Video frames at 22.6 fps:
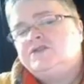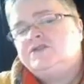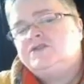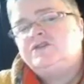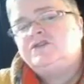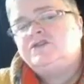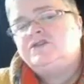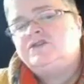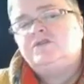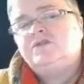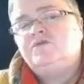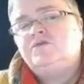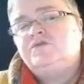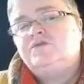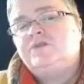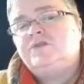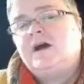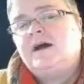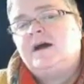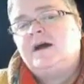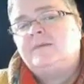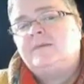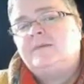to
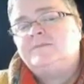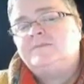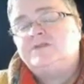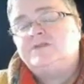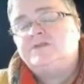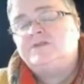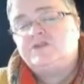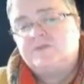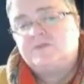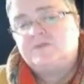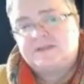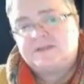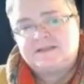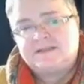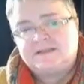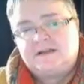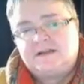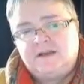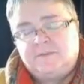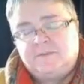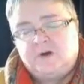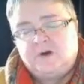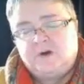do a
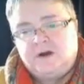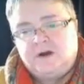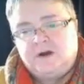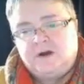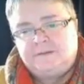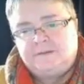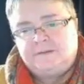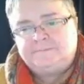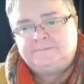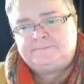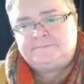study abroad.